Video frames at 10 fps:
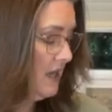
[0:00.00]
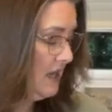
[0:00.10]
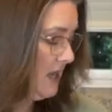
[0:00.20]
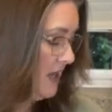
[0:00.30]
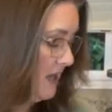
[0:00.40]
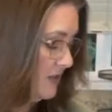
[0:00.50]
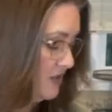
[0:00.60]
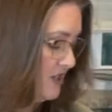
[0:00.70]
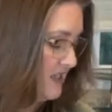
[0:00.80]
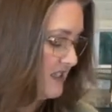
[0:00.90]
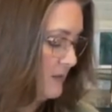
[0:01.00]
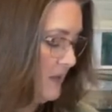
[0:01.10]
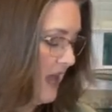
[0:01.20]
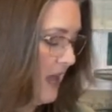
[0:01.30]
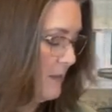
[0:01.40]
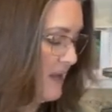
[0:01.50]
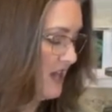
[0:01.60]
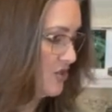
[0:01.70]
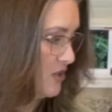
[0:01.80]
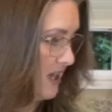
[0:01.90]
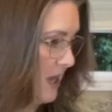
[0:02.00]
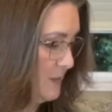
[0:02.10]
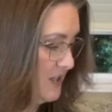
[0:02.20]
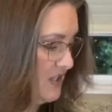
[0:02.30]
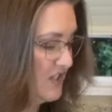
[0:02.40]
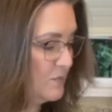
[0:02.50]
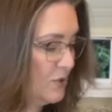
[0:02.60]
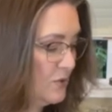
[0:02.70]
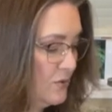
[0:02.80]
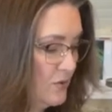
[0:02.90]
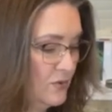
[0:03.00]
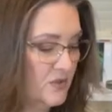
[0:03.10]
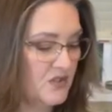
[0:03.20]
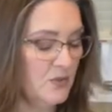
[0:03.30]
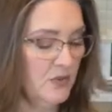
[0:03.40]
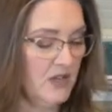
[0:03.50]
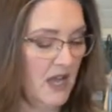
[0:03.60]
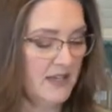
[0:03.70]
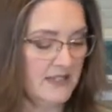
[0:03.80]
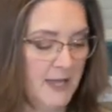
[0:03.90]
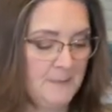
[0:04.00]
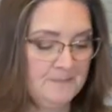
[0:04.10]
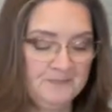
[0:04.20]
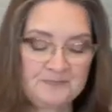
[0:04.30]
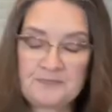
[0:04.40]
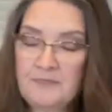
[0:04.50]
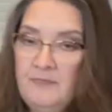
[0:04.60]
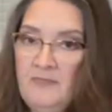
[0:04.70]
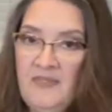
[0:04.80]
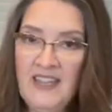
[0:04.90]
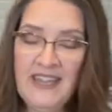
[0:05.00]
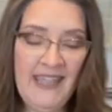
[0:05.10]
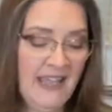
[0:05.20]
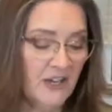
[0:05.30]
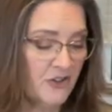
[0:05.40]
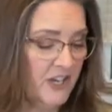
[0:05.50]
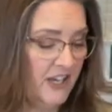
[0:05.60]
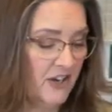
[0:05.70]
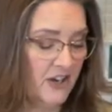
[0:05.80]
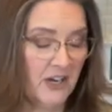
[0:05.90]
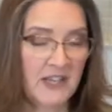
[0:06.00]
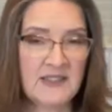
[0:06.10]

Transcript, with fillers: Uh, you need some measuring cups and spoons. We've got um, canner here.